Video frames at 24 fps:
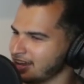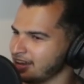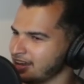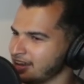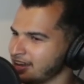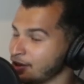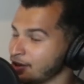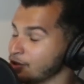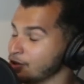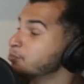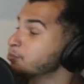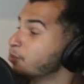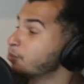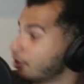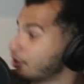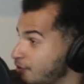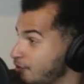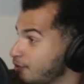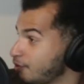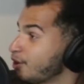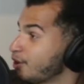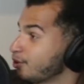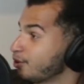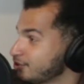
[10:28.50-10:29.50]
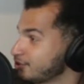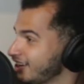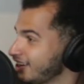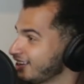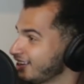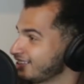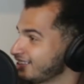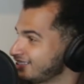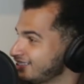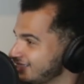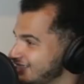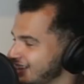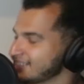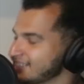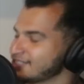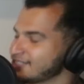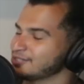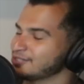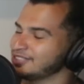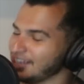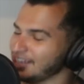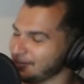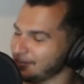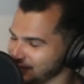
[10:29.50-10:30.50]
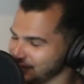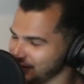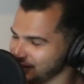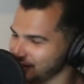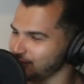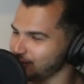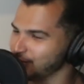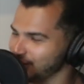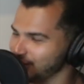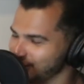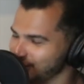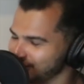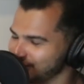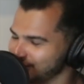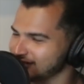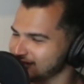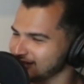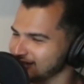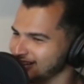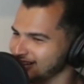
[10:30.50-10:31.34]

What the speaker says: It was more of a rose. Yes, yes, it was definitely a rose.